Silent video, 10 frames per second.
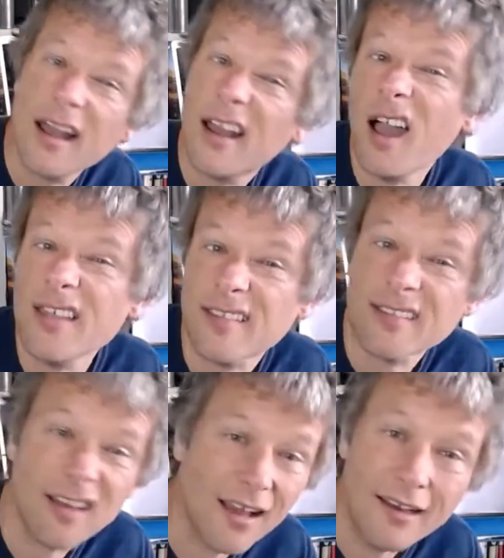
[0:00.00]
And either
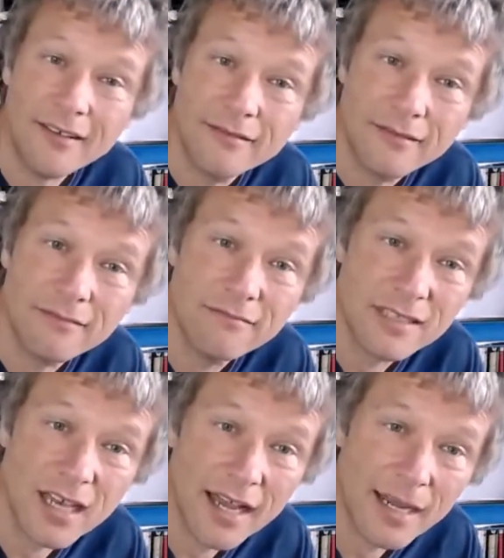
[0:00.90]
slide
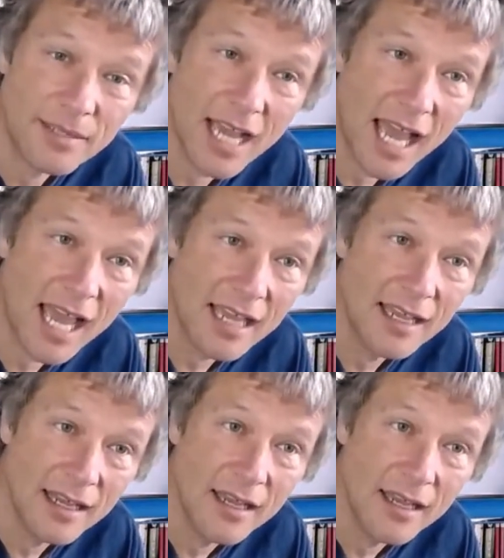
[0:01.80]
up to A.